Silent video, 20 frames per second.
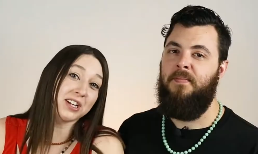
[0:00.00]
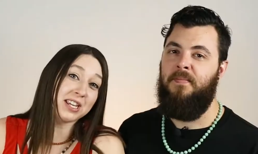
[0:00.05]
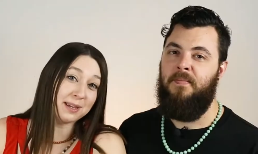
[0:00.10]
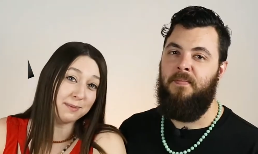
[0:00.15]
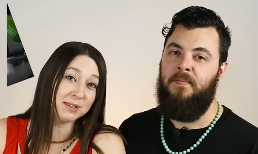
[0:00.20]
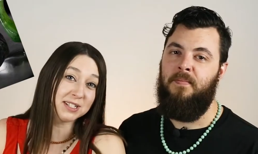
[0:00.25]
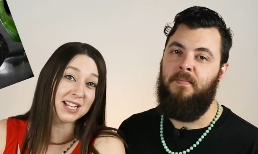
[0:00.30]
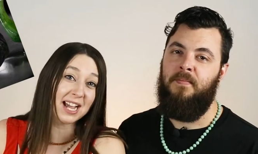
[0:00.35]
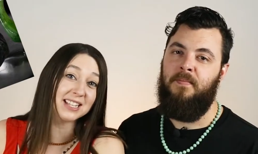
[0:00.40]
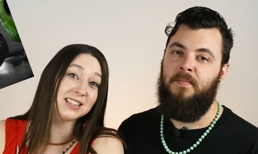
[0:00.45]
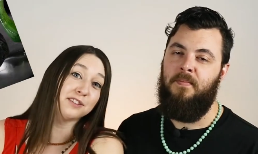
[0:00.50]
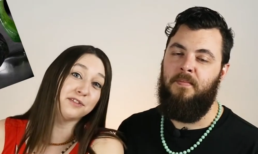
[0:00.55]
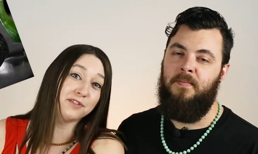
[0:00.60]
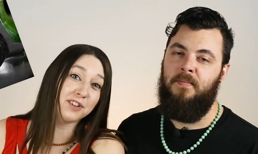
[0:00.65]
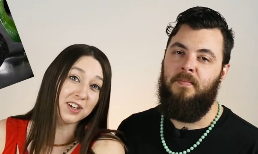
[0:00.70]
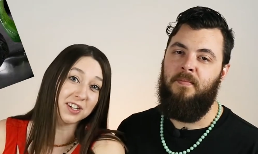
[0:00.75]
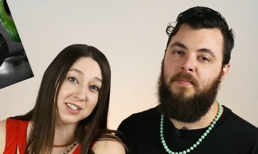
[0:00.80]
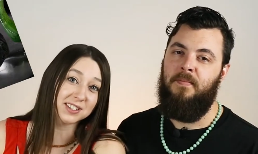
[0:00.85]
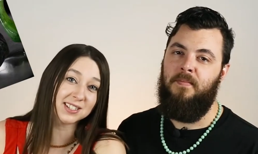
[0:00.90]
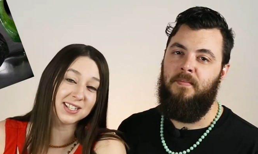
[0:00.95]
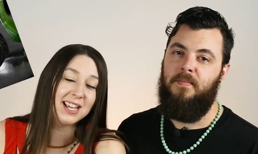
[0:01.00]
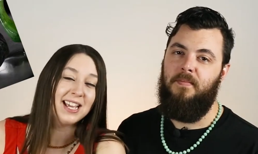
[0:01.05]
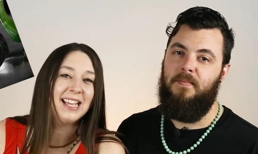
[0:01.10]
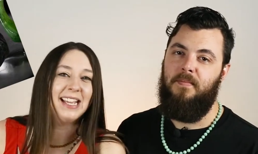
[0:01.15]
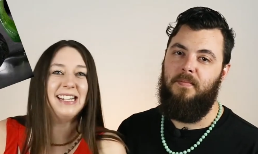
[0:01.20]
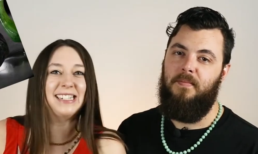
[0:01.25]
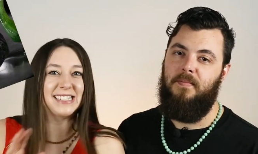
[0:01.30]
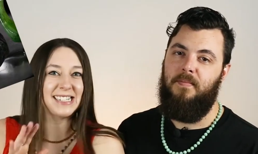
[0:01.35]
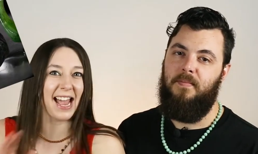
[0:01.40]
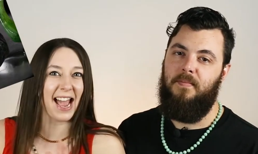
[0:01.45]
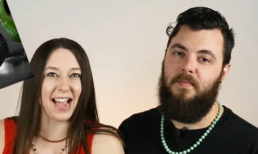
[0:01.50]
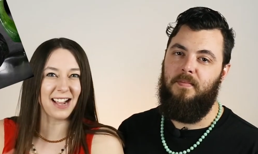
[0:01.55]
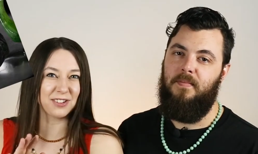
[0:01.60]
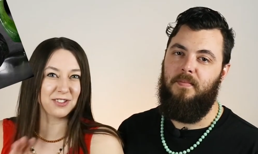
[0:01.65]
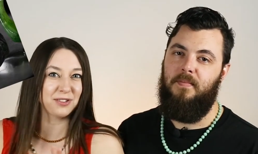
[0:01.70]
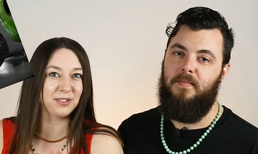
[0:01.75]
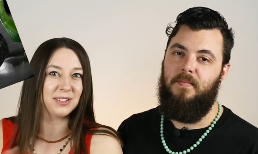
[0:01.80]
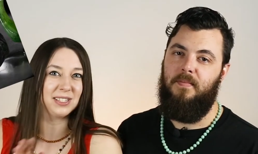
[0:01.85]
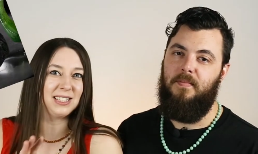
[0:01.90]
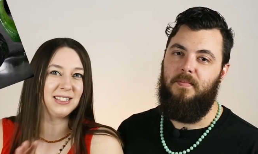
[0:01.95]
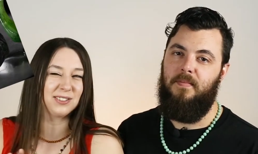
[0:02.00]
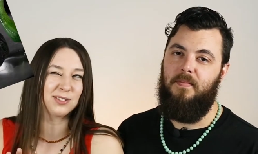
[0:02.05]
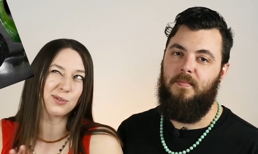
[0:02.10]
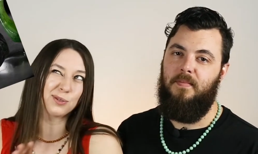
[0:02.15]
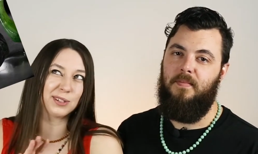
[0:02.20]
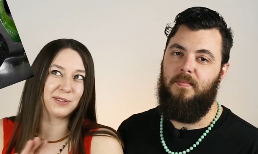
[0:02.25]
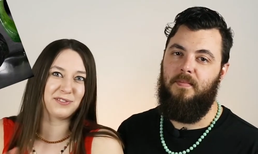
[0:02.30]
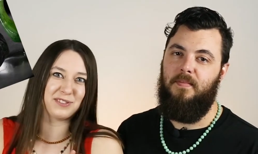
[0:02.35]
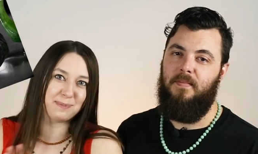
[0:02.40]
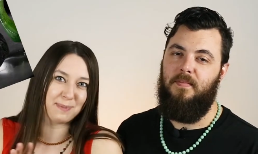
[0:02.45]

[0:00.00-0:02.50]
Speaker 1: hematite the first. It's actually sort of